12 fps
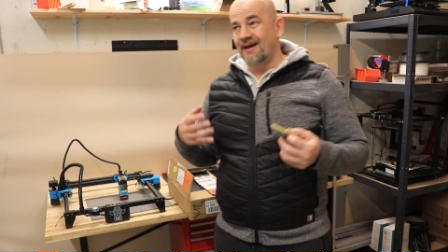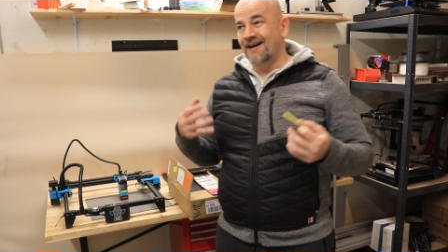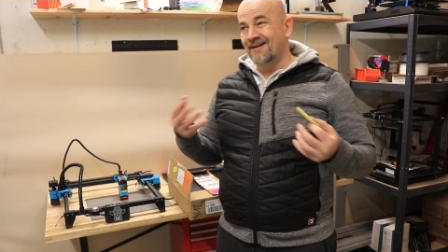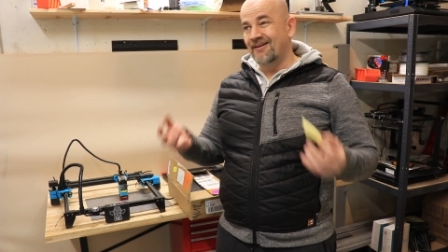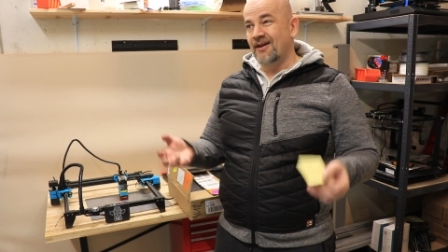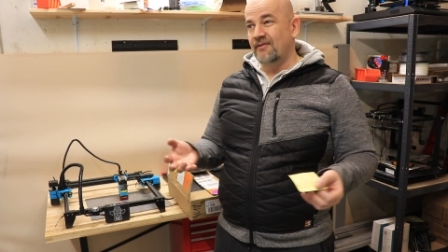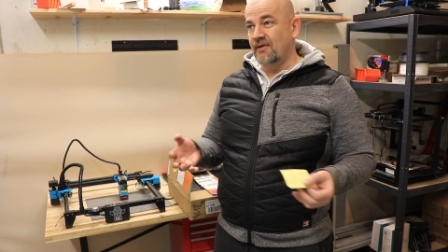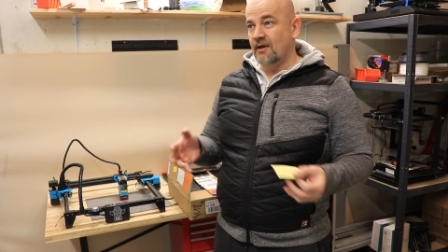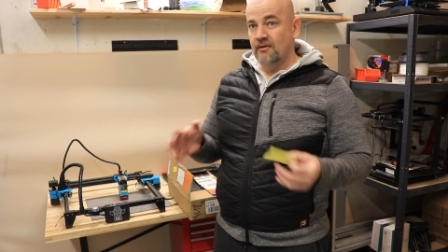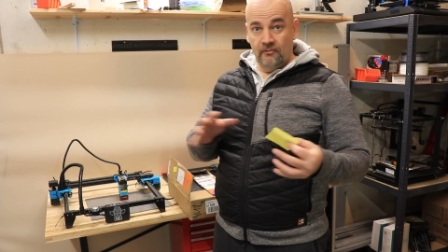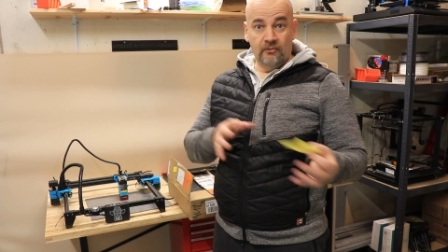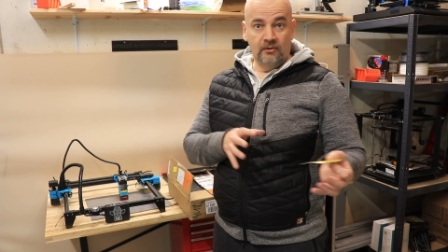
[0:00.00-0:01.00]

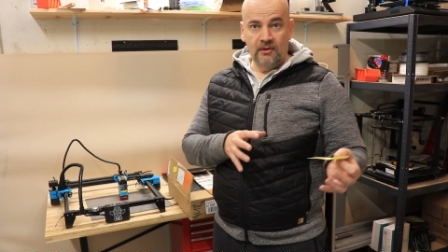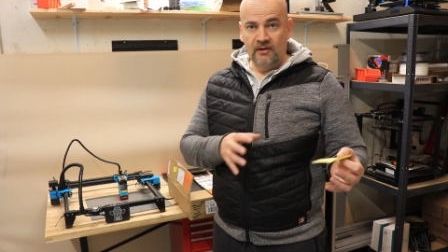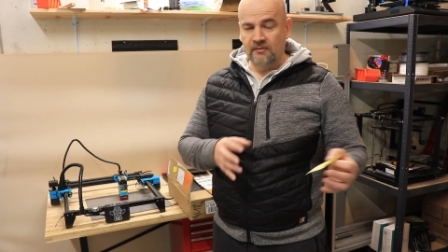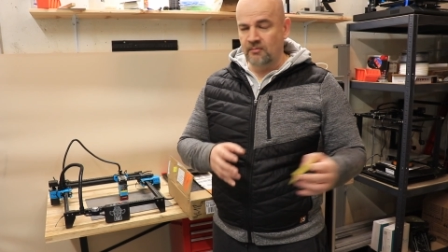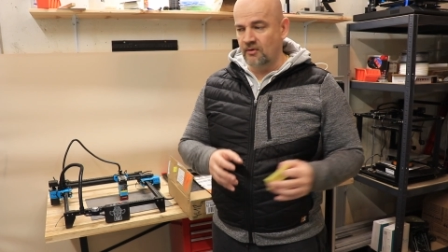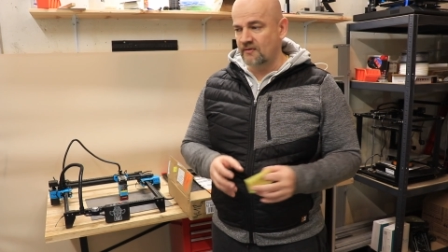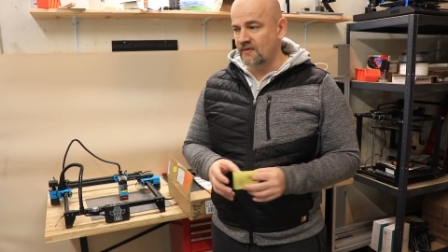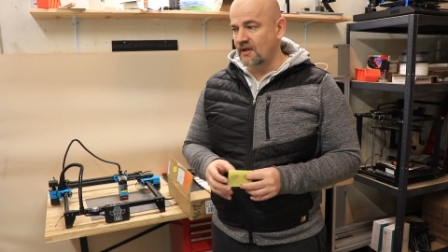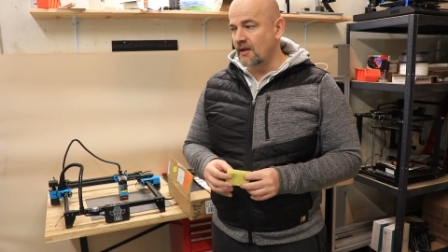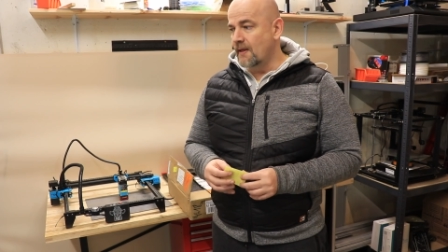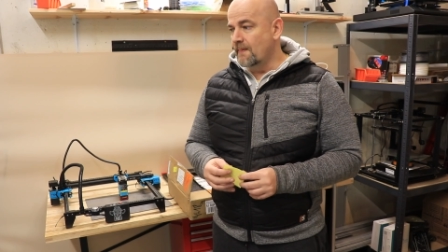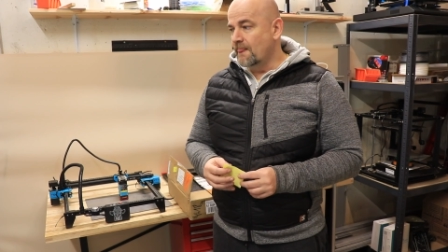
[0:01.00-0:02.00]
engraving wood mostly,